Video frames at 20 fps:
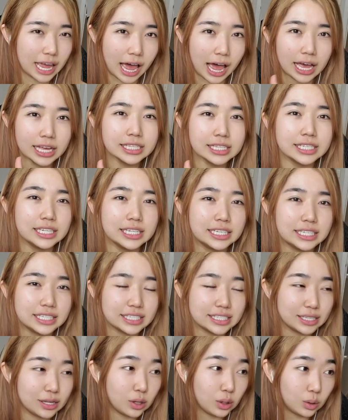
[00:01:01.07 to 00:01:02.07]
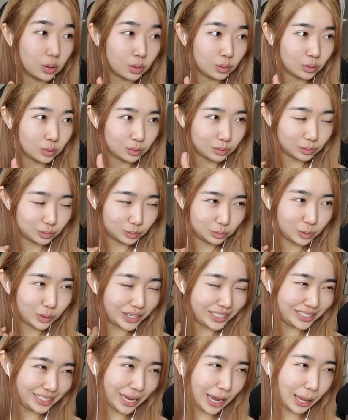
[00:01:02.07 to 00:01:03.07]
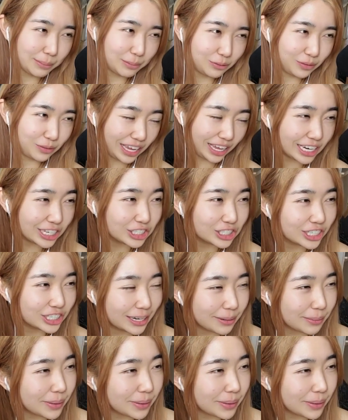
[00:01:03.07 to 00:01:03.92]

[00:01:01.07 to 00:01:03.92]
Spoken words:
asked is, what type of Asian am